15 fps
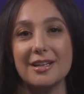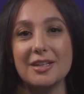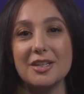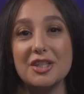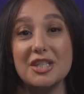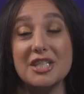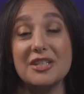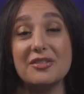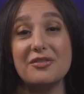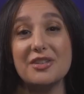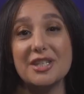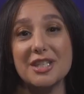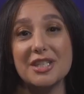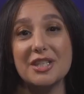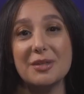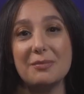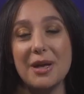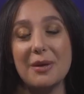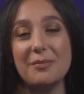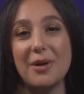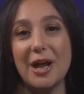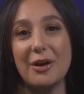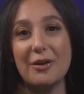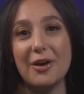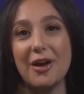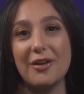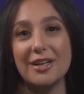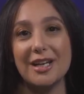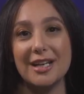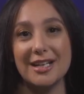She is a physician by
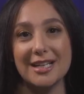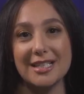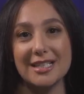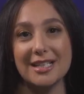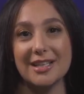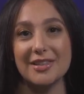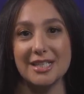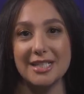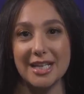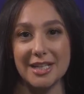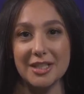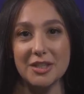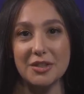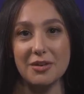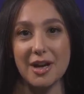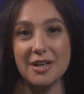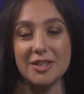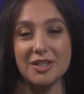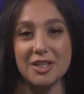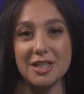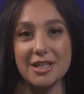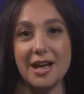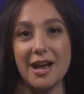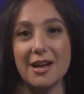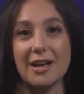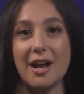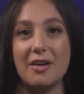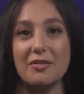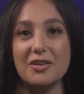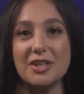background and has led the data strategy at
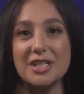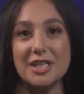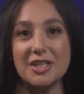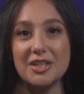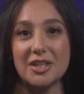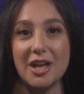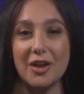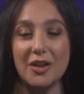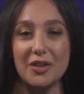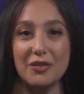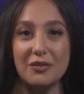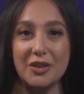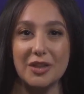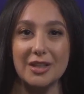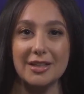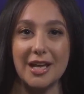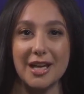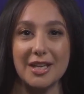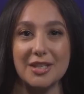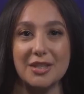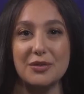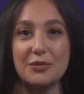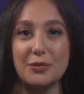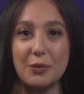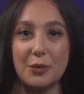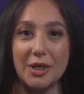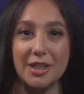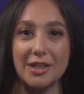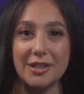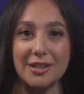Conversation Health for the last
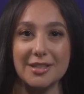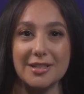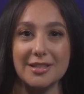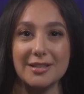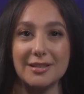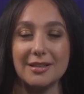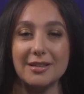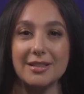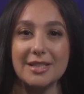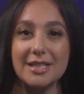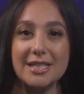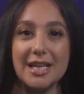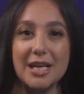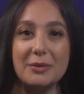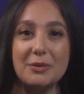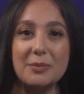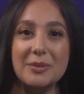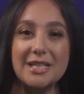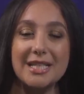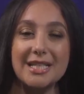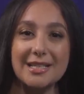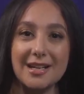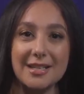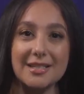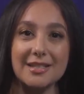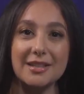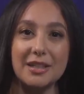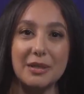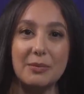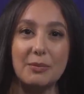4 years. Today, we'll be
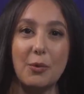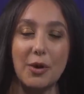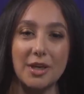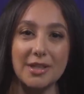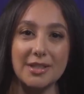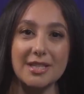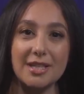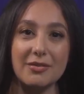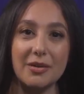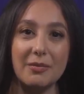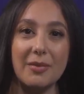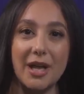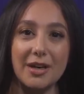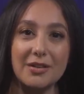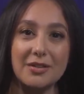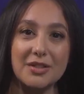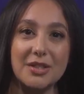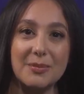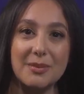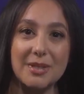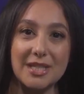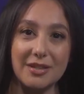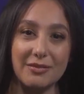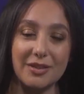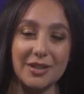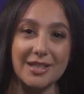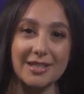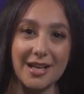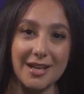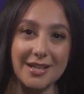discussing the importance of a
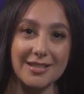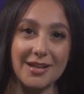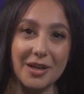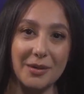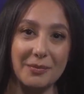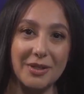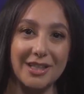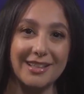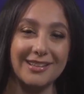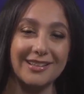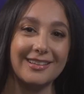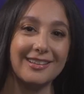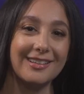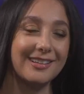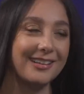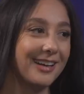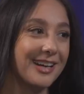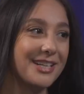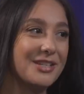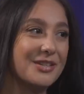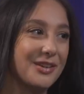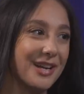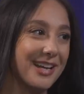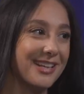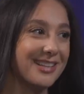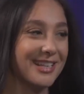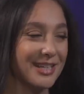medical-specific taxonomy. Hi, Duray.